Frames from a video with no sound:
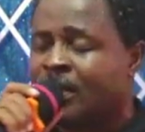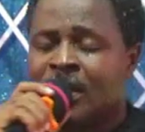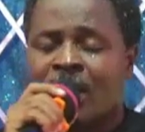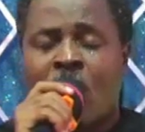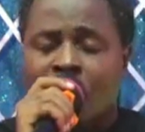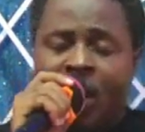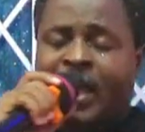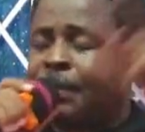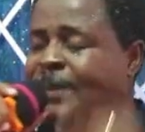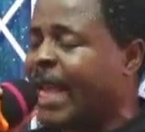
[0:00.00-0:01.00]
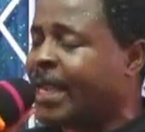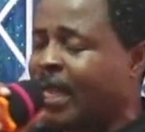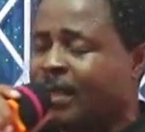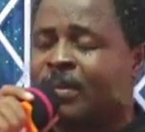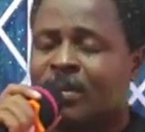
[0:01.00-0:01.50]
Come on, keep taking
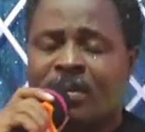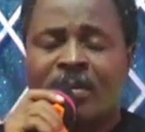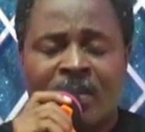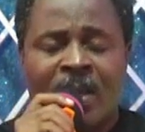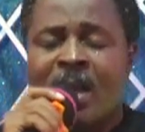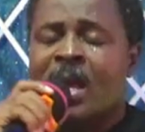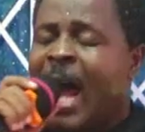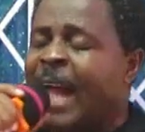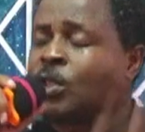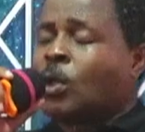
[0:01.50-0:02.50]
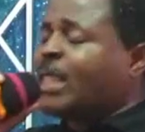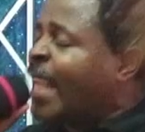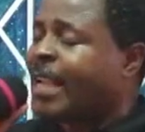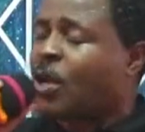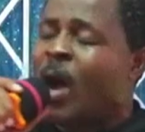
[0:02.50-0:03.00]
it. As you
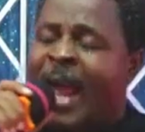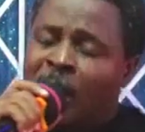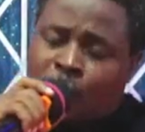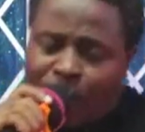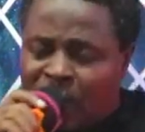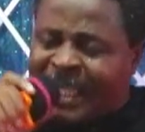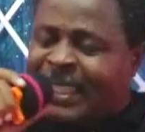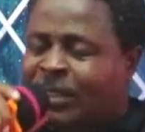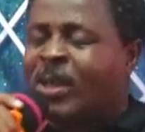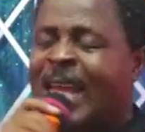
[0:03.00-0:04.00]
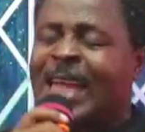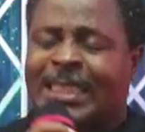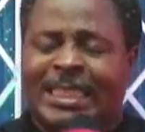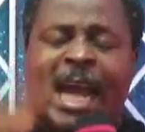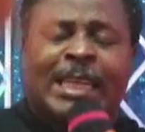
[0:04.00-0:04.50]
take your health, put it on that
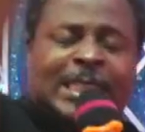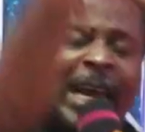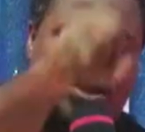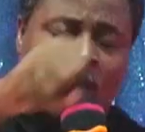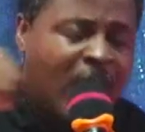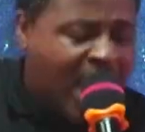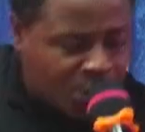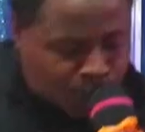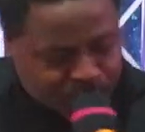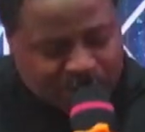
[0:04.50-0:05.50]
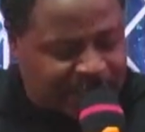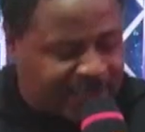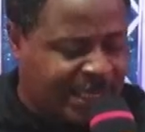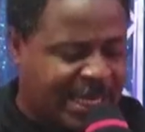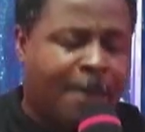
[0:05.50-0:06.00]
side. Take your health, put it
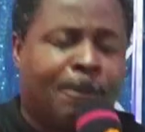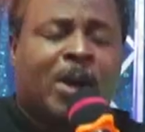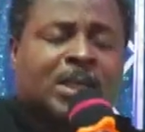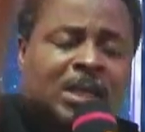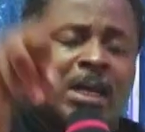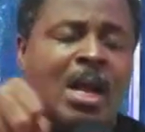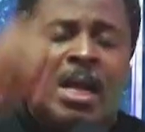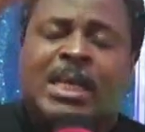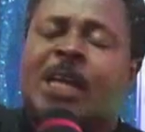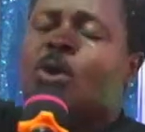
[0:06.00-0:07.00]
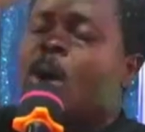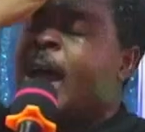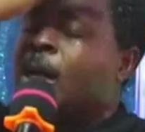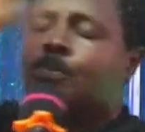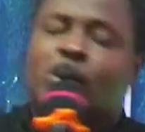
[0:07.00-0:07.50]
in that body. Take your
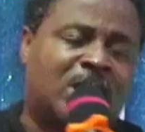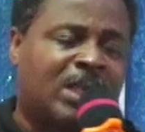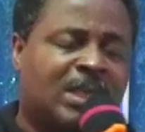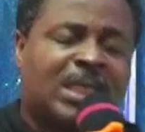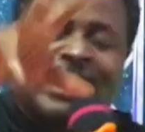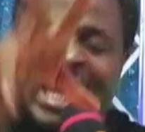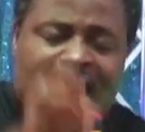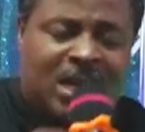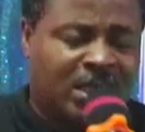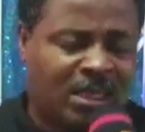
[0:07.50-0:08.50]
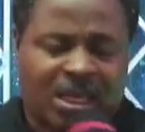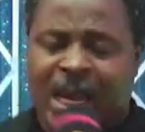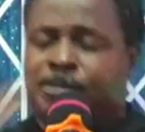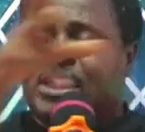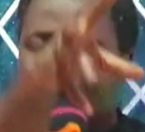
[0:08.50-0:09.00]
health, put it, take it,
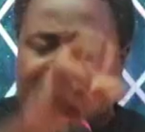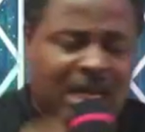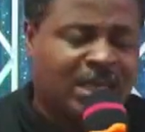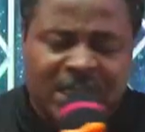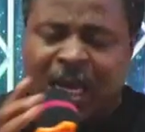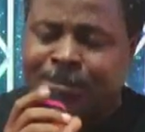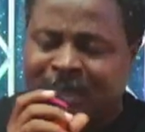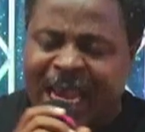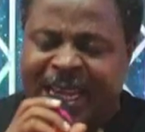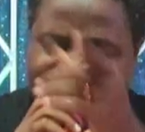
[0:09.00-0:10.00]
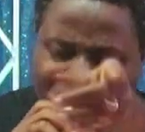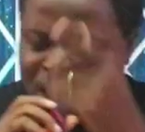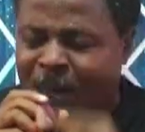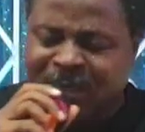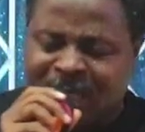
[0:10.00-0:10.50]
keep taking, keep taking.
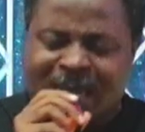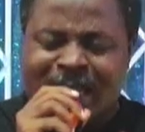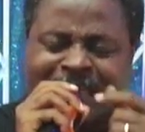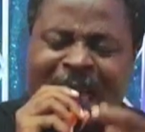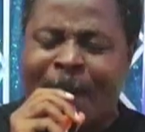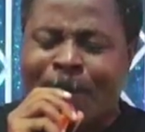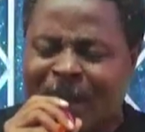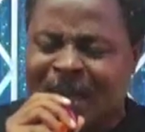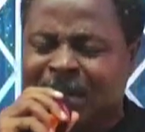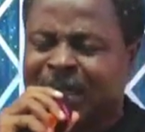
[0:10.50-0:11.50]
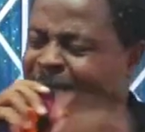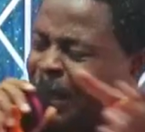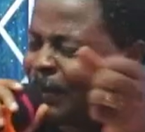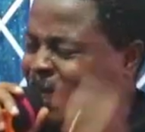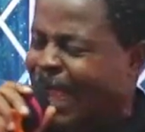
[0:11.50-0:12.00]
Something is happening. Keep
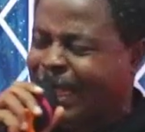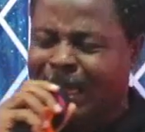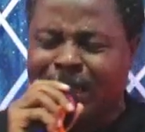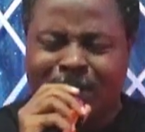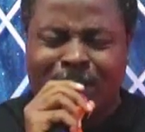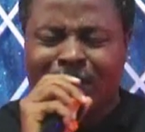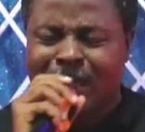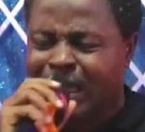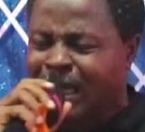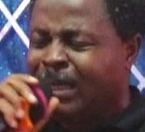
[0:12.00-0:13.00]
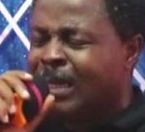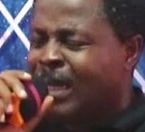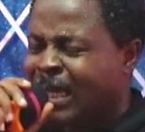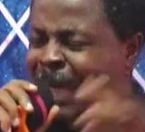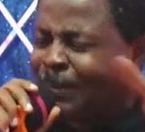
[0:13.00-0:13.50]
taking,
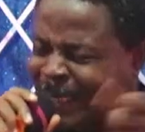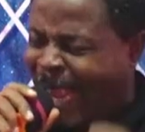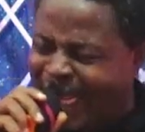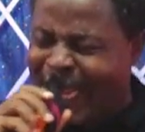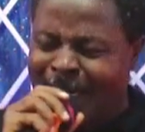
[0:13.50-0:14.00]
keep taking.